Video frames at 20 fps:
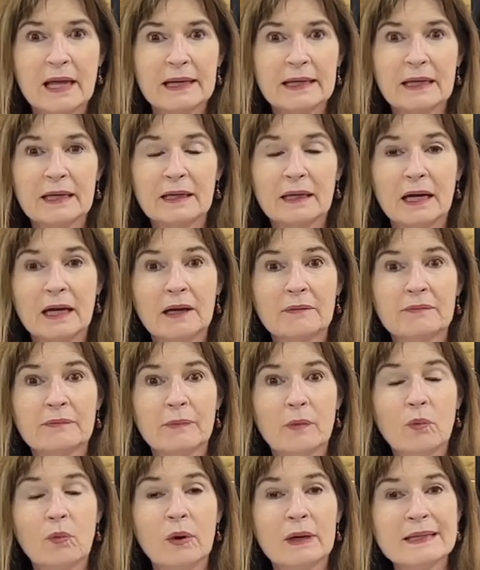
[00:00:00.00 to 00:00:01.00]
a
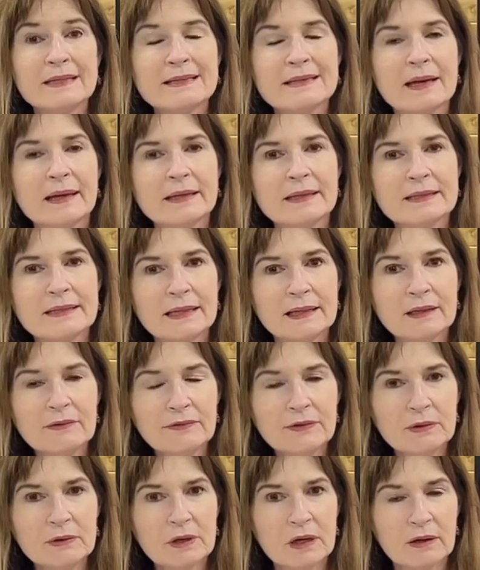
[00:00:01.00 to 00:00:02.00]
one-sided
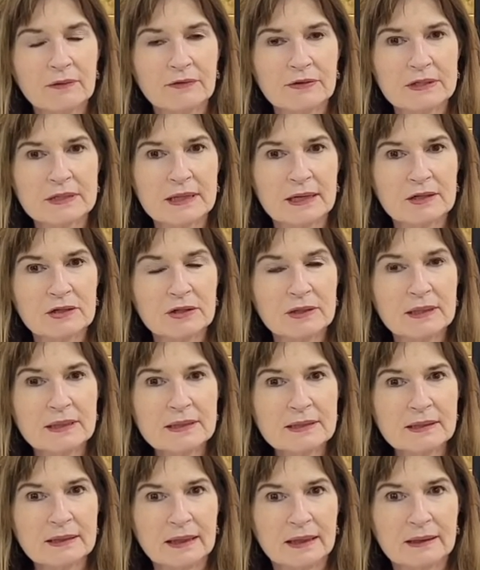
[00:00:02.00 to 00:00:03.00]
telephone conversation,
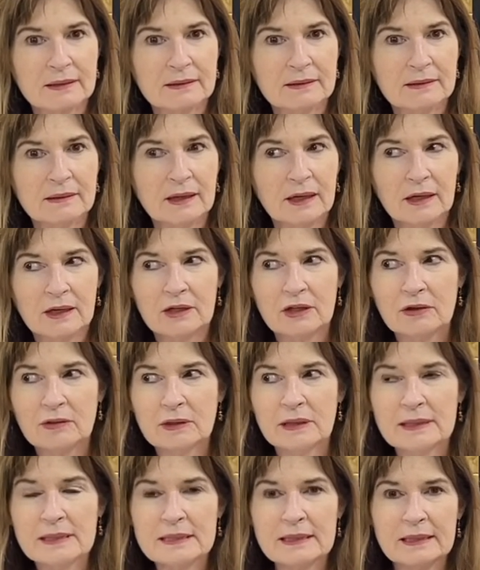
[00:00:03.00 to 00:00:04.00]
isn't it? You're
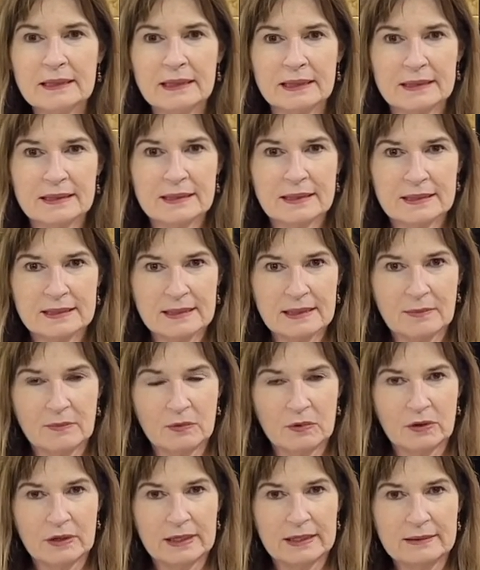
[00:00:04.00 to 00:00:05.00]
listening to
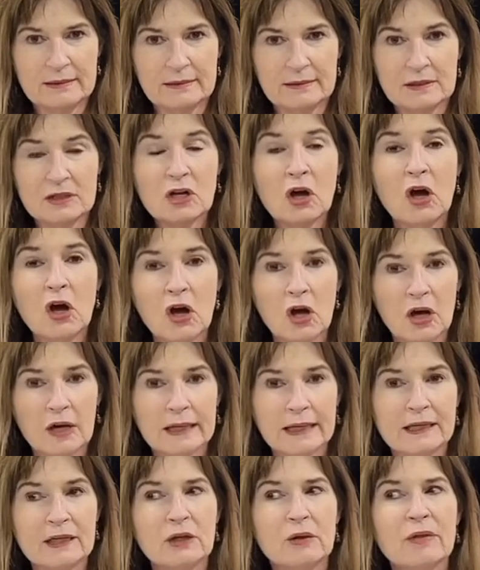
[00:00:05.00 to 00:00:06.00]
someone talk
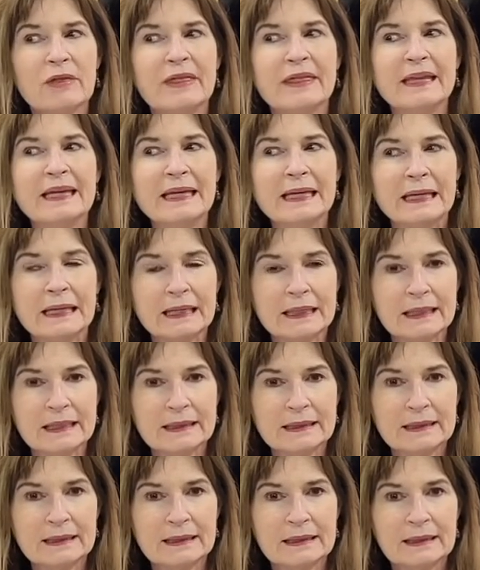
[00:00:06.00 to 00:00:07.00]
and you think
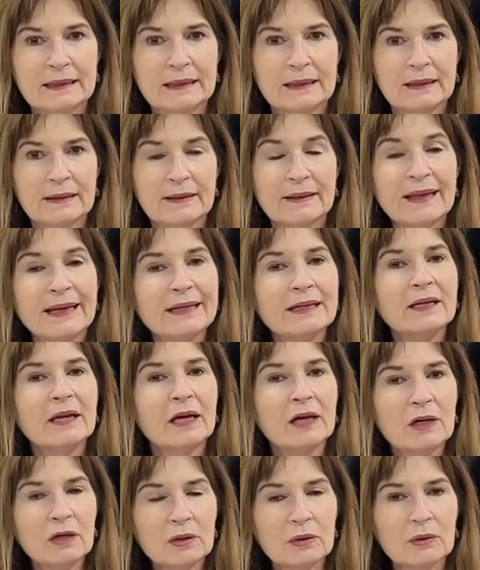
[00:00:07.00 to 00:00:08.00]

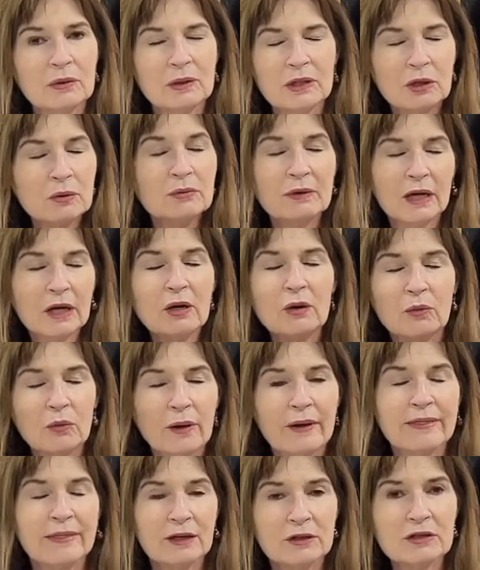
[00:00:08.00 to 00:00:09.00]
you know
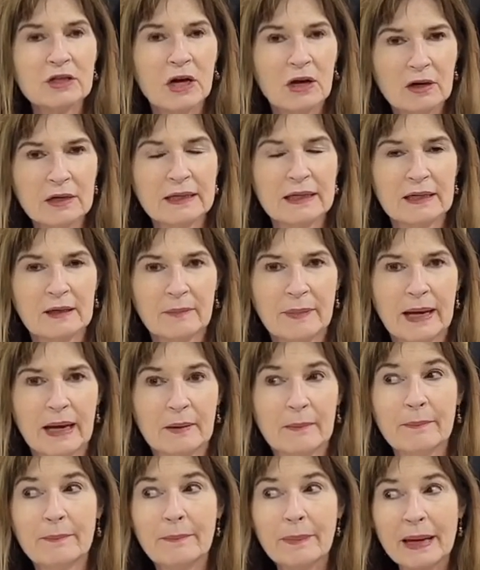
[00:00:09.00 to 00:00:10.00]
what they're talking
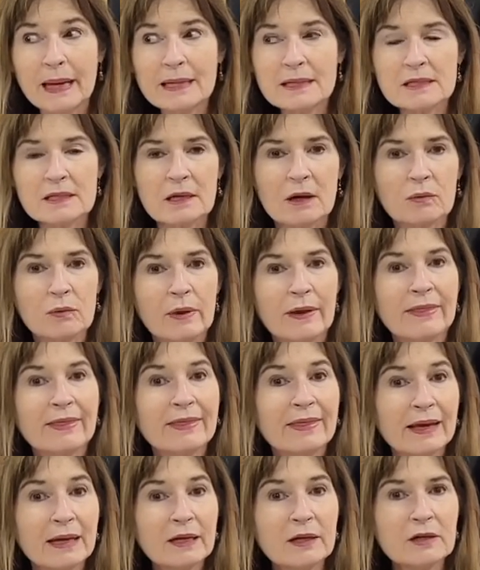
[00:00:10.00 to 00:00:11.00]
about based on what
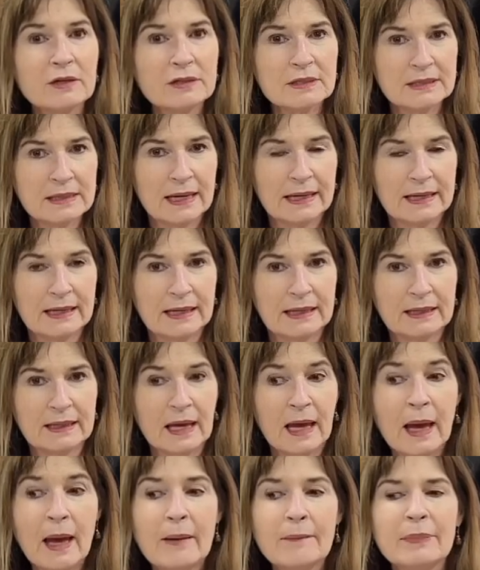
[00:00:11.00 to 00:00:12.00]
they're saying,
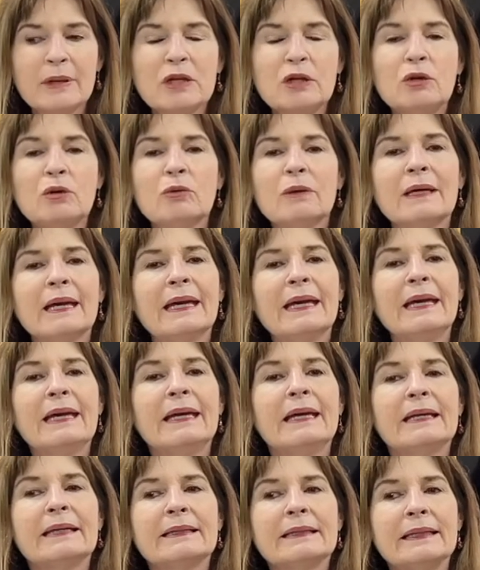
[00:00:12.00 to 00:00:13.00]
but you
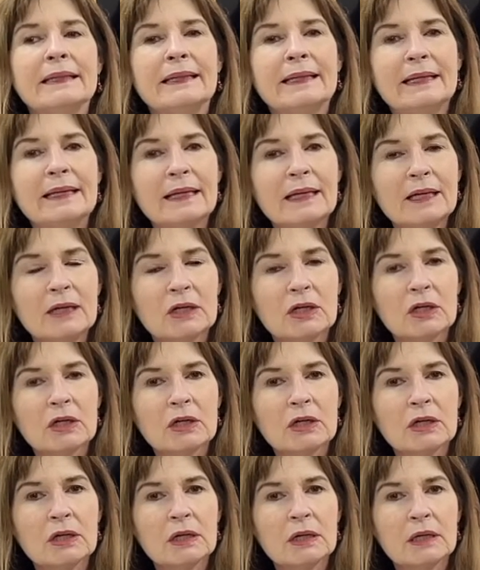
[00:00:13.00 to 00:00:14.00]
can't
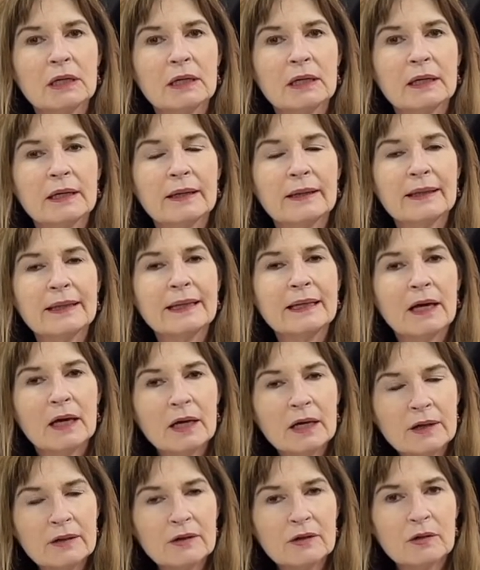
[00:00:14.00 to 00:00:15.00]
hear the
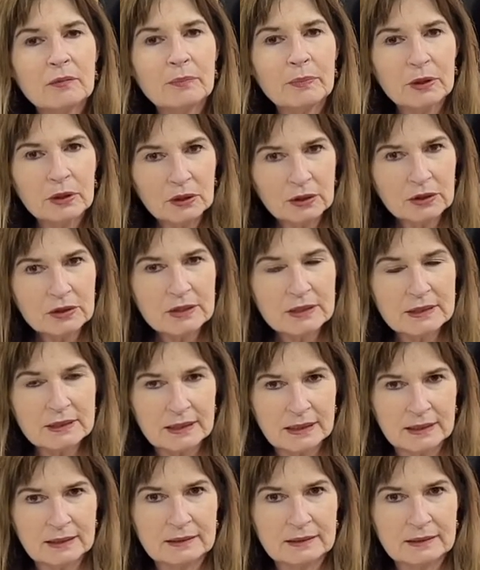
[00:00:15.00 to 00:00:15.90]
other person.